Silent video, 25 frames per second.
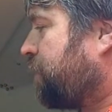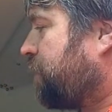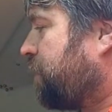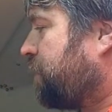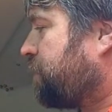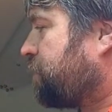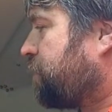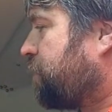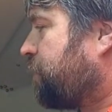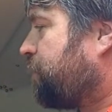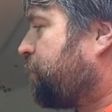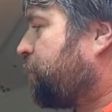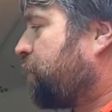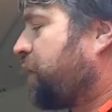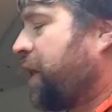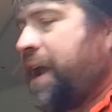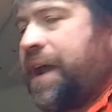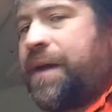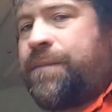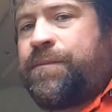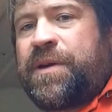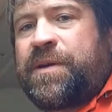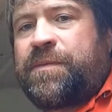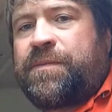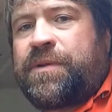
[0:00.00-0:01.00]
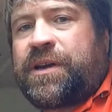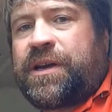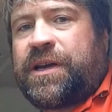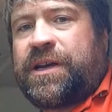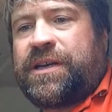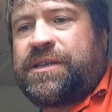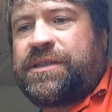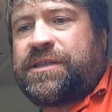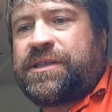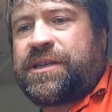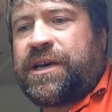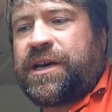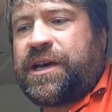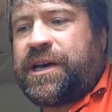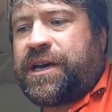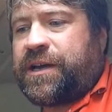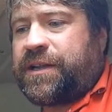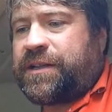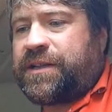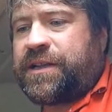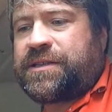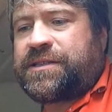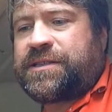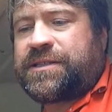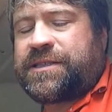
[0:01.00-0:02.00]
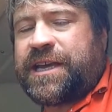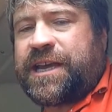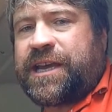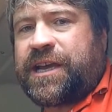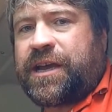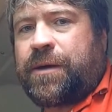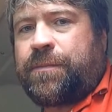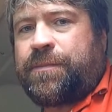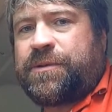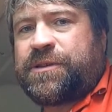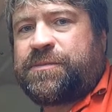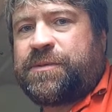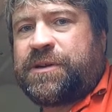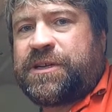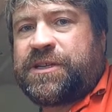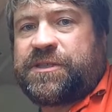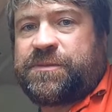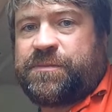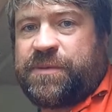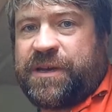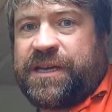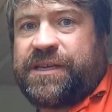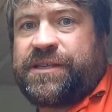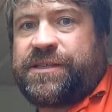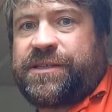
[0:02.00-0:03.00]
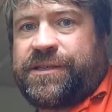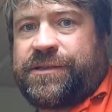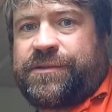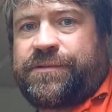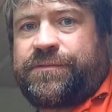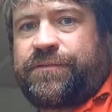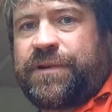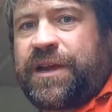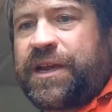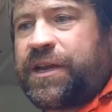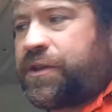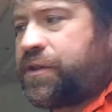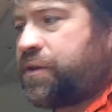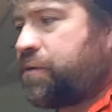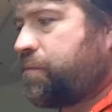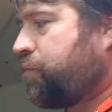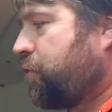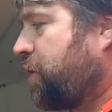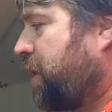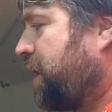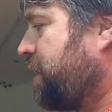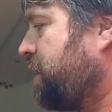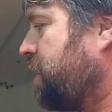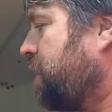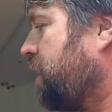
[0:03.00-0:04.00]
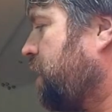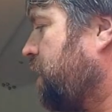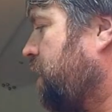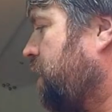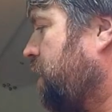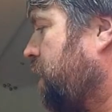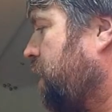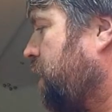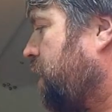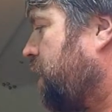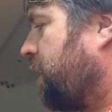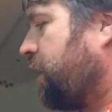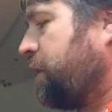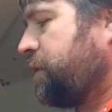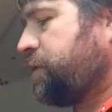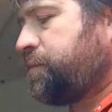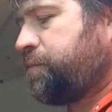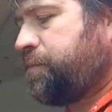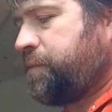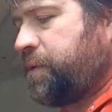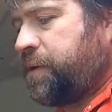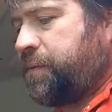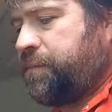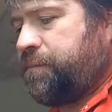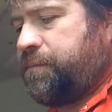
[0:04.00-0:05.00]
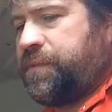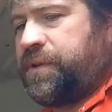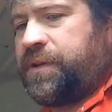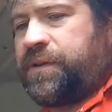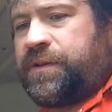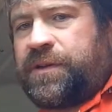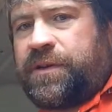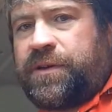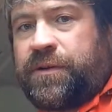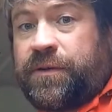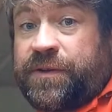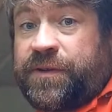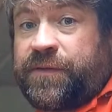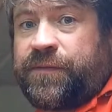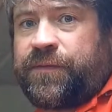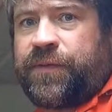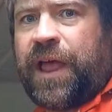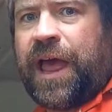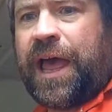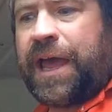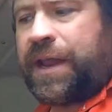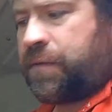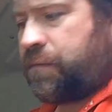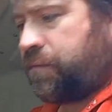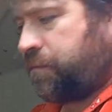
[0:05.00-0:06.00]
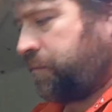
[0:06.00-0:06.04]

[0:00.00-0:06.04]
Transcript: is good for camping because it doesn't take up as much space as regular bread. It's flat.